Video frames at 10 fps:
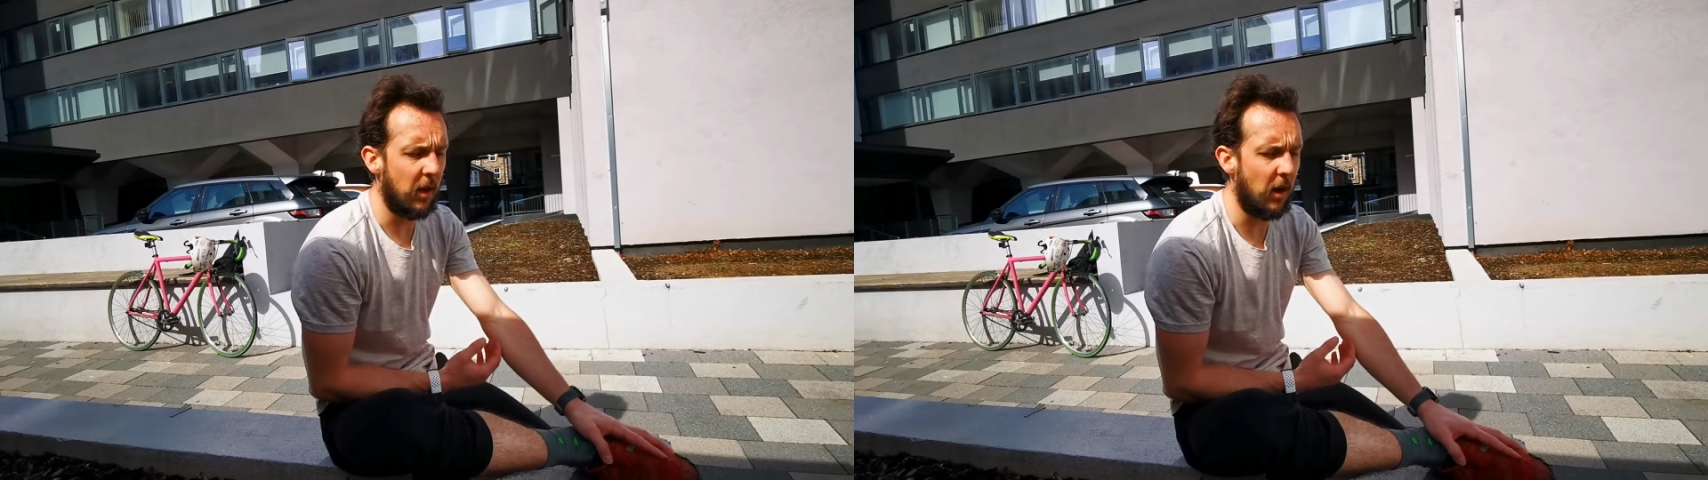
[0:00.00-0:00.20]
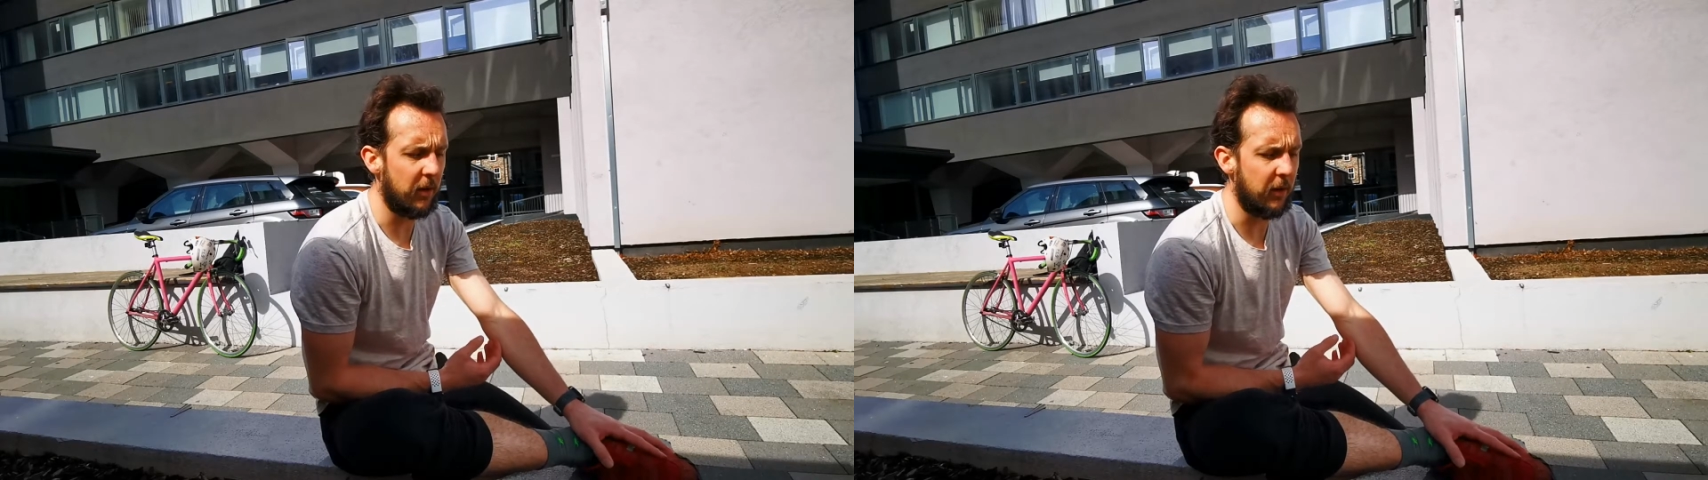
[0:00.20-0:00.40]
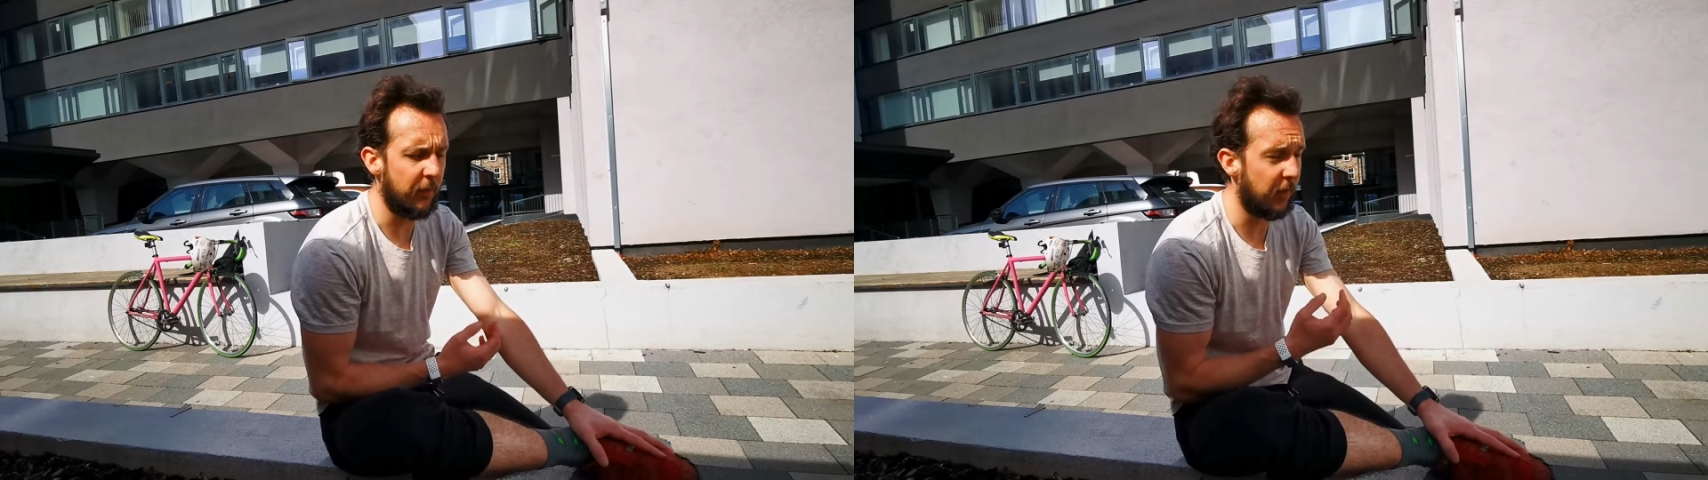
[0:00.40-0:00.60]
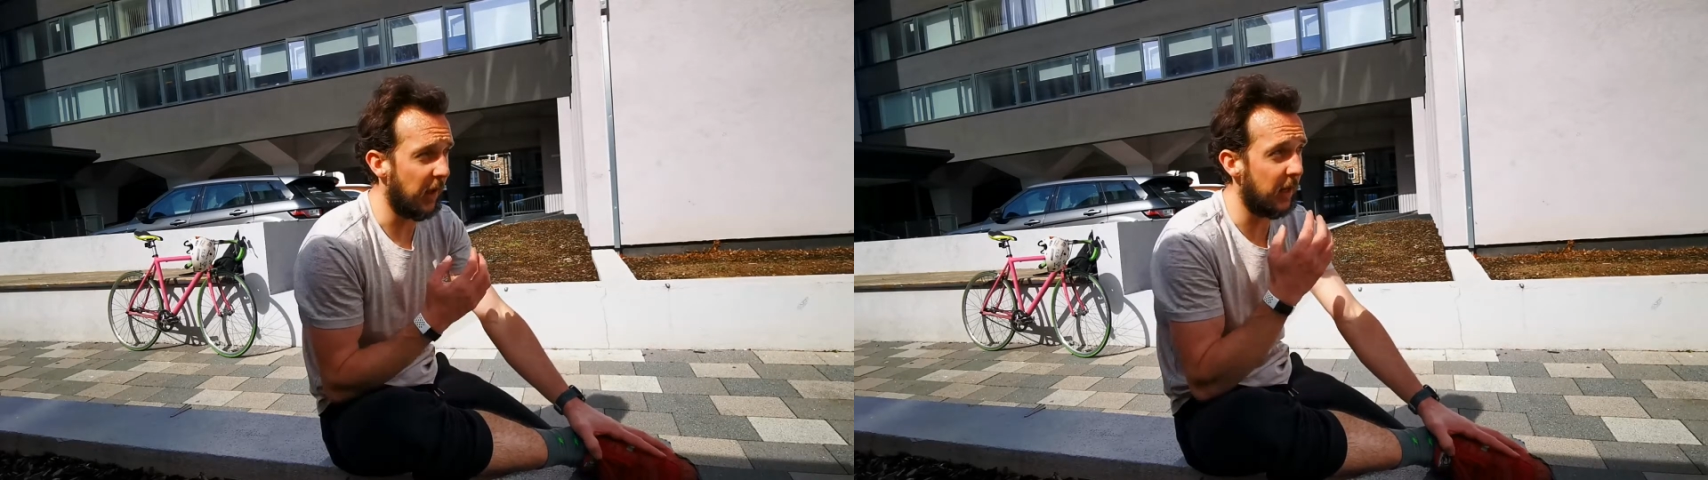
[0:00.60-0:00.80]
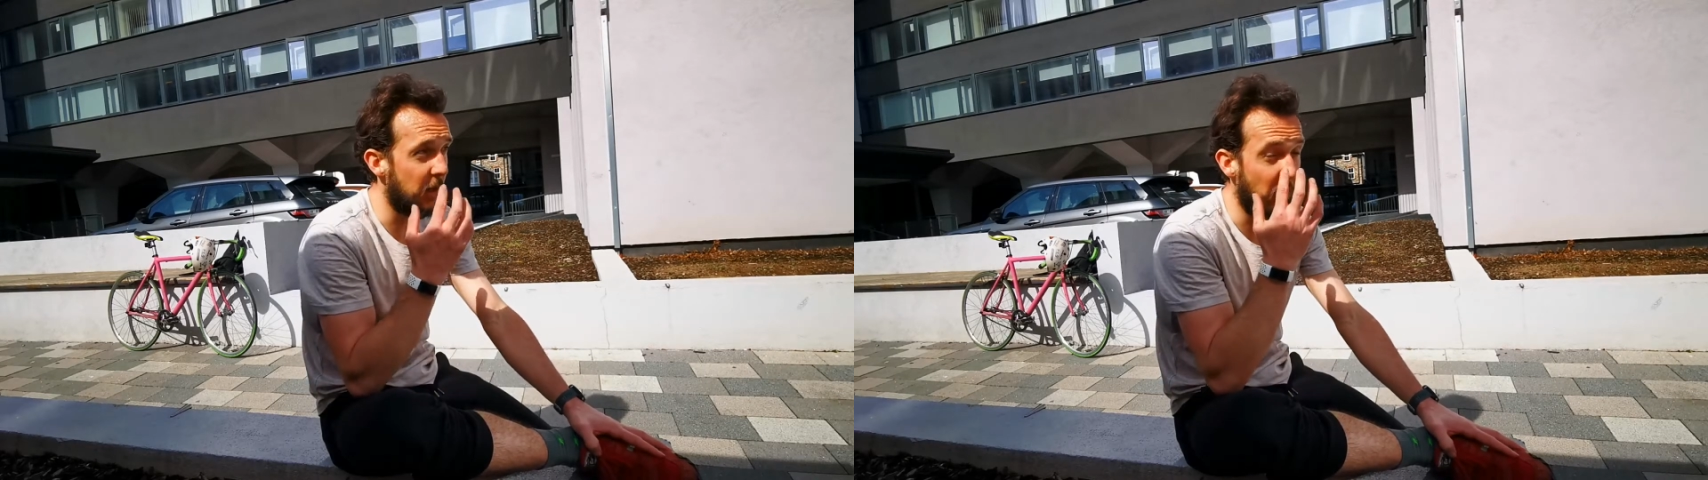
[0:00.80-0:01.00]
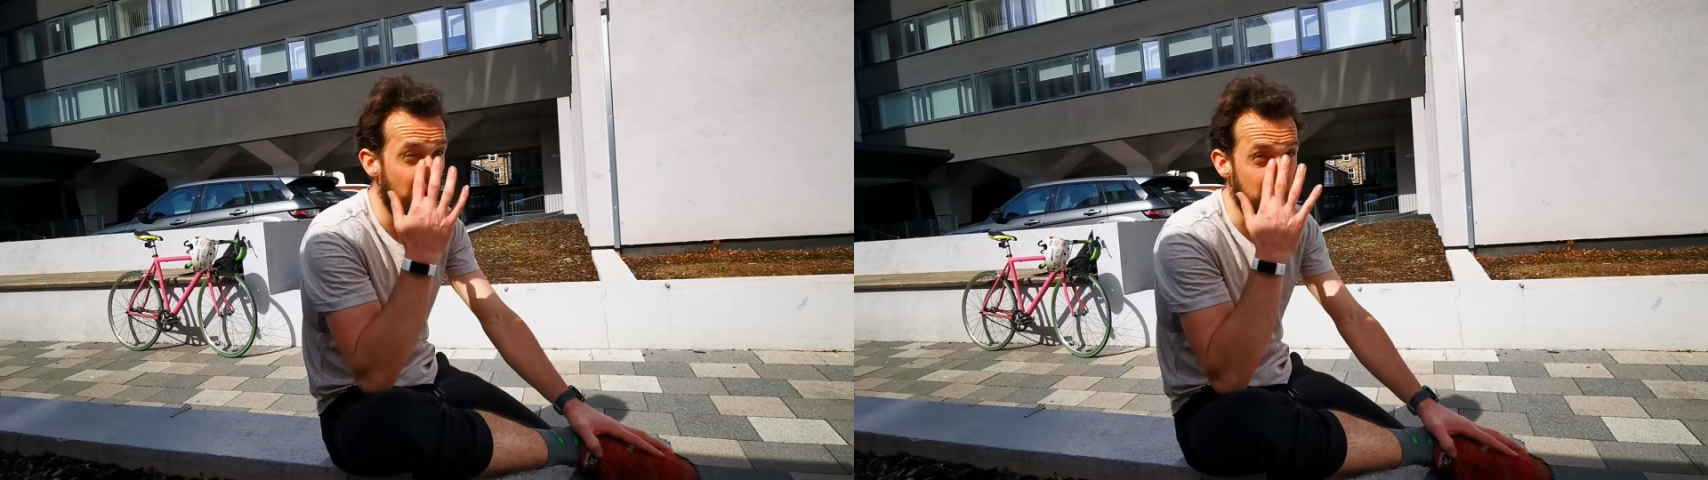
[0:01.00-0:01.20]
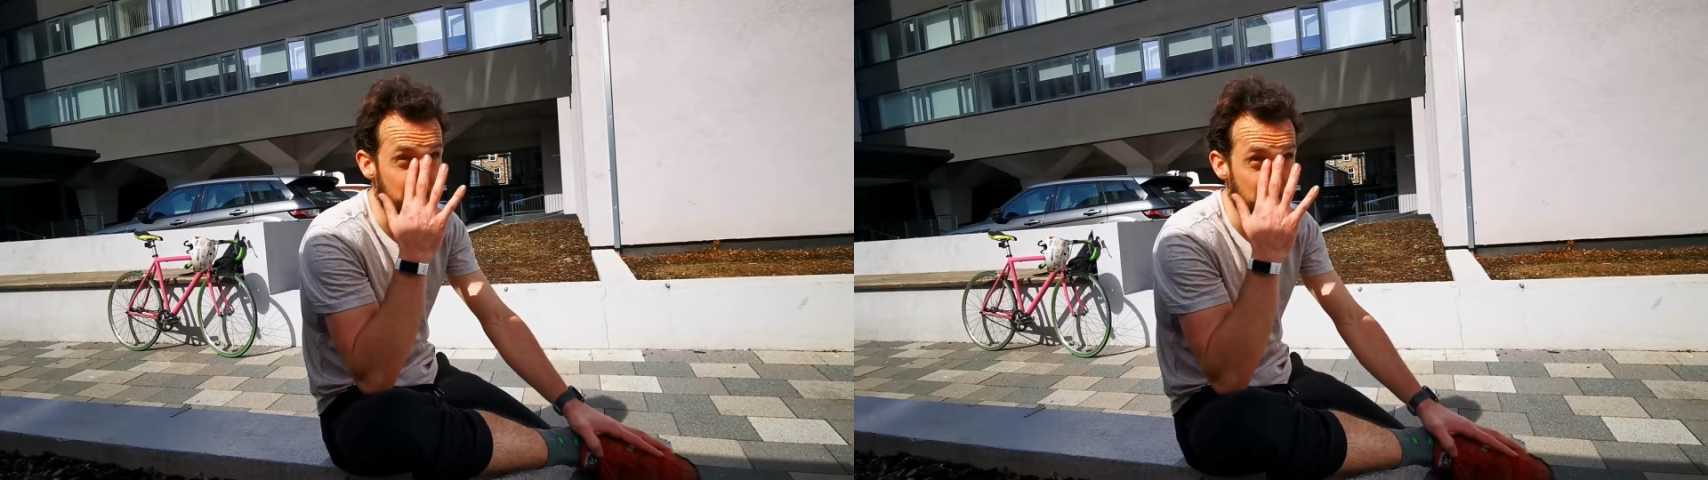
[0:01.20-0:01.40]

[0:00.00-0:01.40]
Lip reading: hard enough that I can't